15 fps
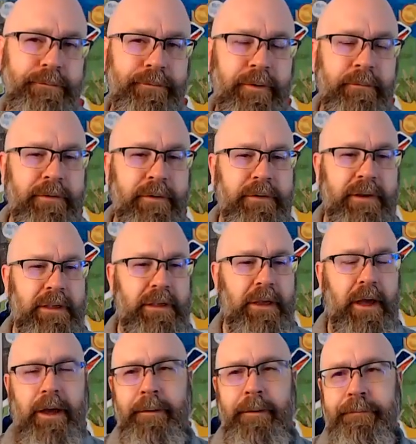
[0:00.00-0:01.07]
from very
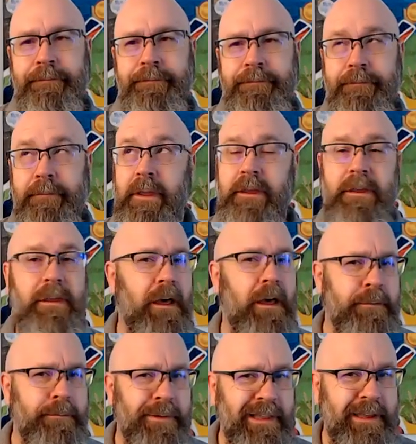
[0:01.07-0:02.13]

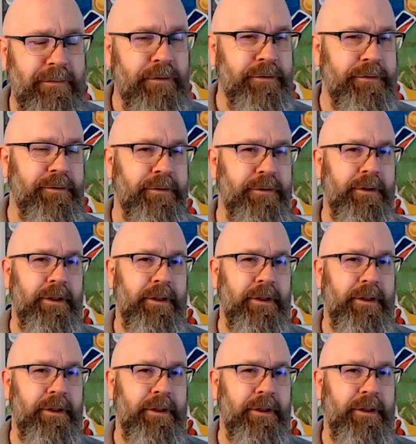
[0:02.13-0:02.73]
young believers.